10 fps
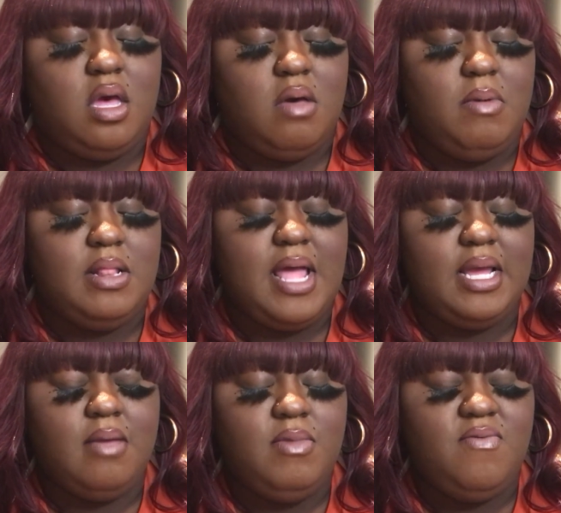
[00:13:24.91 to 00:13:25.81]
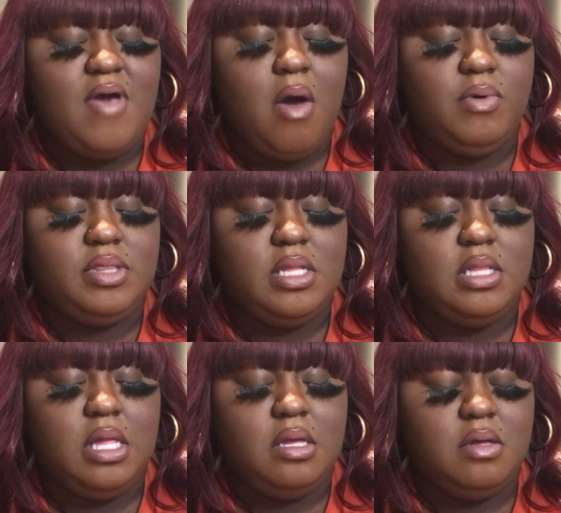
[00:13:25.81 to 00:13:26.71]
Um, and that can be found
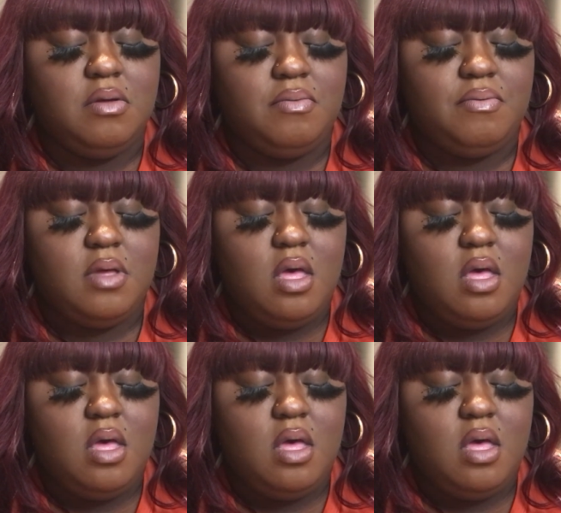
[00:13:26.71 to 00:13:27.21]
within love,